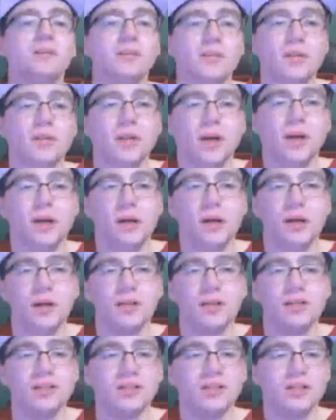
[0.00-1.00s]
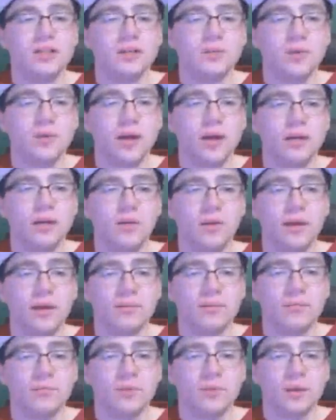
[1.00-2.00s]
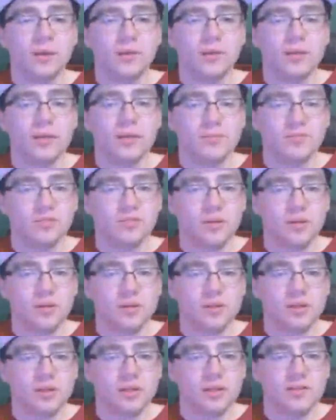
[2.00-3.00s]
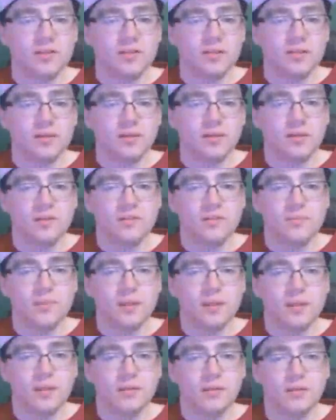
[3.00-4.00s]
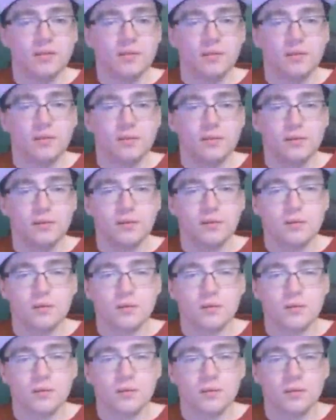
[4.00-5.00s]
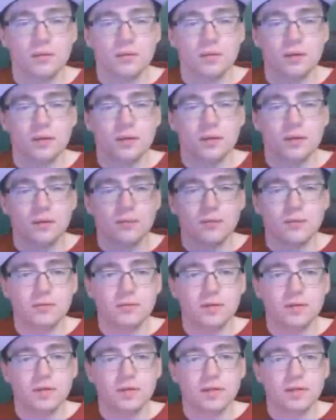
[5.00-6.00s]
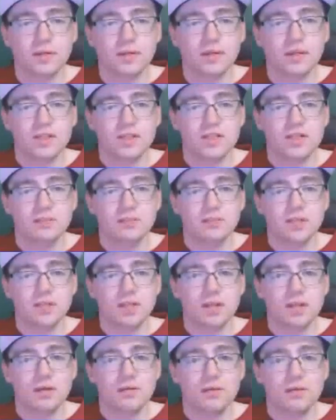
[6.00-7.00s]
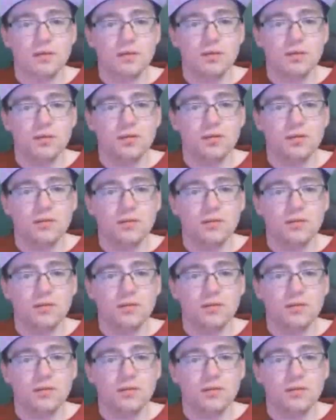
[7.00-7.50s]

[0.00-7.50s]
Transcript: gosh, uh, why do I why do I keep struggling? Are you serious, man? Alright, come on. I need to catch up now a lot.